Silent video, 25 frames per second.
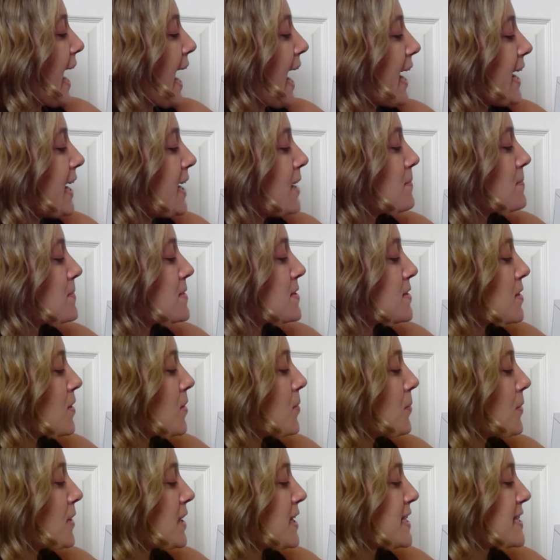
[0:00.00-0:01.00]
I am so
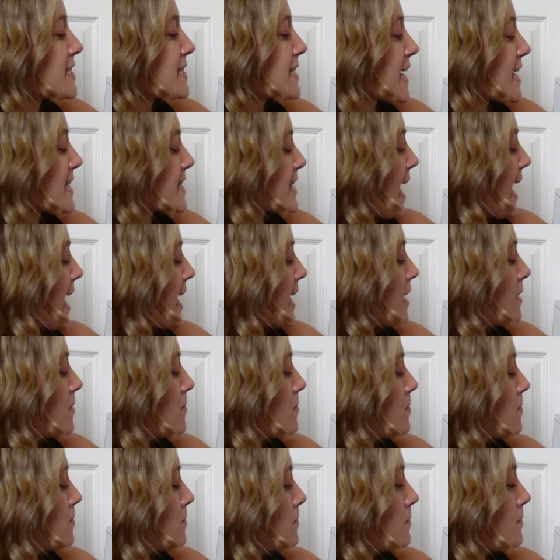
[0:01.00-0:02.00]
pleased as I
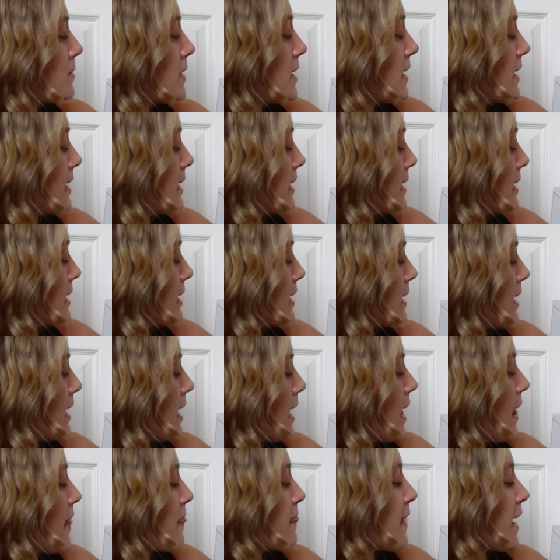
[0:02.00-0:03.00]
can be
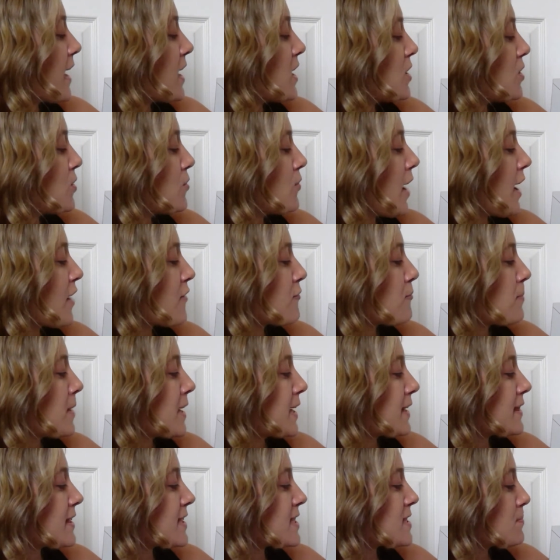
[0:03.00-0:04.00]
that you have
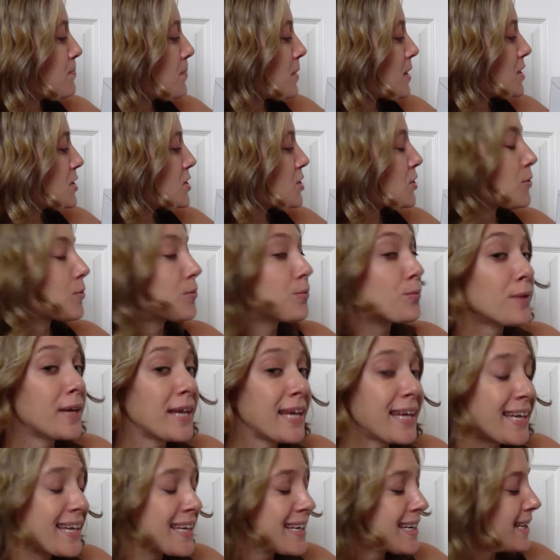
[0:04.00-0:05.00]
picked this book to
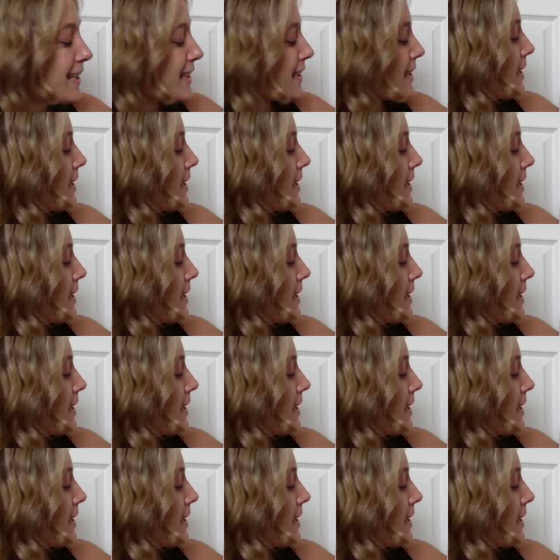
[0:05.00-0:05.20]
read.